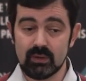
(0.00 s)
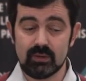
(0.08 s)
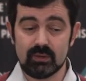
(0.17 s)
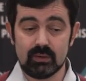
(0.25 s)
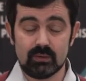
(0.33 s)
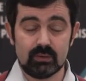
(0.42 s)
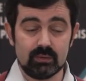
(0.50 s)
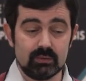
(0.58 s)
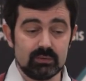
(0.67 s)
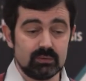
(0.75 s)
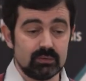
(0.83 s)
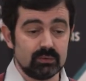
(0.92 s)

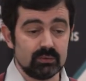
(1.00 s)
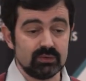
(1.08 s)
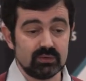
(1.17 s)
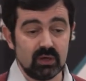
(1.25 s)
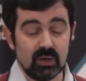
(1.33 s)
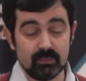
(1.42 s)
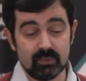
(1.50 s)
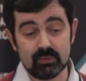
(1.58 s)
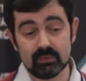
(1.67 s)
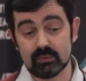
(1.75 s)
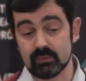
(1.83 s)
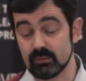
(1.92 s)
It's describe
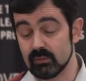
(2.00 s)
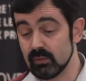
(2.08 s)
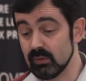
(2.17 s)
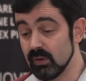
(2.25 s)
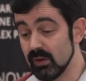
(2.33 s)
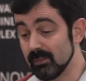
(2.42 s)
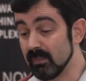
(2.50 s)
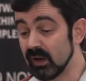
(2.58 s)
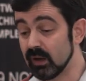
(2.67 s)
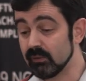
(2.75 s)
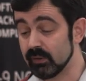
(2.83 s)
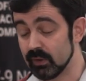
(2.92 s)

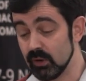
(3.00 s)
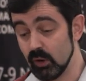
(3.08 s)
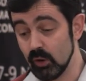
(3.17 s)
behavior